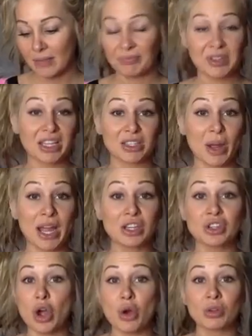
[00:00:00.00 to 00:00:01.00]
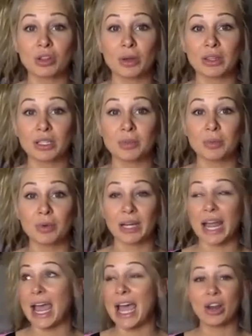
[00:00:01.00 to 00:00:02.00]
yes, I had no clue at this point
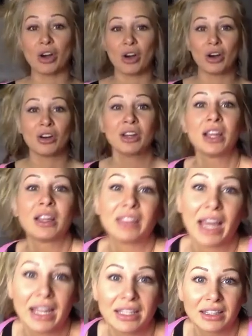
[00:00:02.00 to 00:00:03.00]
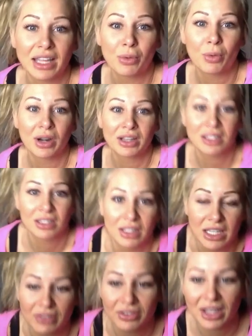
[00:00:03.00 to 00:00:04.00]
at all that they wanted to
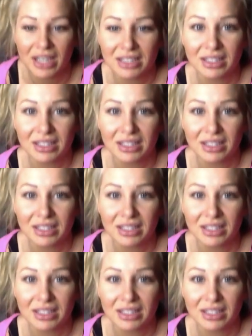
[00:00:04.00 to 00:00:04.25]
leave. And